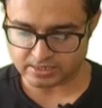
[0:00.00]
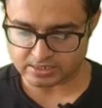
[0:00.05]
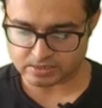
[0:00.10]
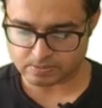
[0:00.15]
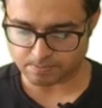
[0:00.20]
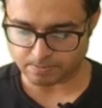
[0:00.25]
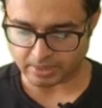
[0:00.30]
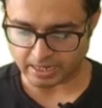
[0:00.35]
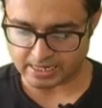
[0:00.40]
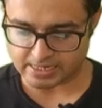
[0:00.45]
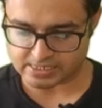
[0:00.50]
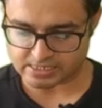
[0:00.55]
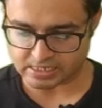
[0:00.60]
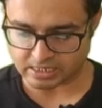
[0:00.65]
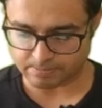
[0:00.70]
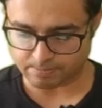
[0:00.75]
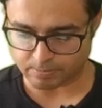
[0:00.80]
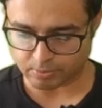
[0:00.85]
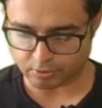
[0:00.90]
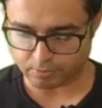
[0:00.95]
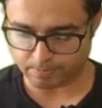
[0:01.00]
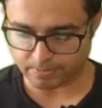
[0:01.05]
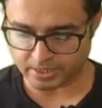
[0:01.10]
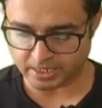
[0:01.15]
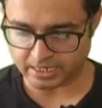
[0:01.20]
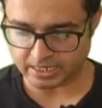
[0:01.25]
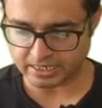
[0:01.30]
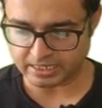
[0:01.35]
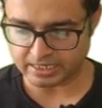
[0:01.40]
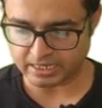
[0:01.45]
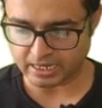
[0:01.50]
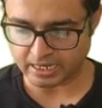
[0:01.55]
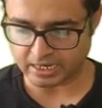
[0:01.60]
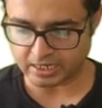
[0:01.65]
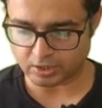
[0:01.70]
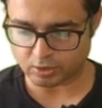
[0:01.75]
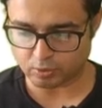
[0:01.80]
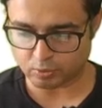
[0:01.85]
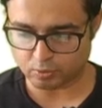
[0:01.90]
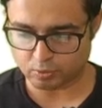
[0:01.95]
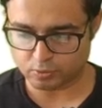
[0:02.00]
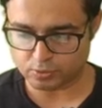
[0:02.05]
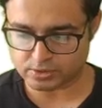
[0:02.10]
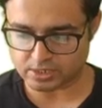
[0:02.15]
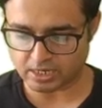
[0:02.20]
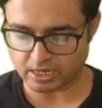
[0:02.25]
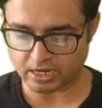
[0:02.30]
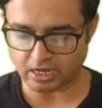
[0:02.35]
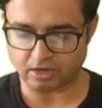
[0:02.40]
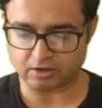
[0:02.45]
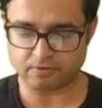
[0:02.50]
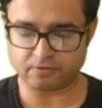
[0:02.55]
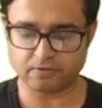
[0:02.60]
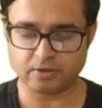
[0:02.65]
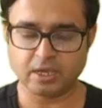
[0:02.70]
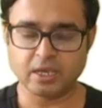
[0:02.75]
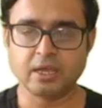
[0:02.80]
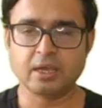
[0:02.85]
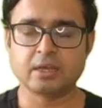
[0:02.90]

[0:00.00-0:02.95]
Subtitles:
smiles appropriately, and coos and laugh.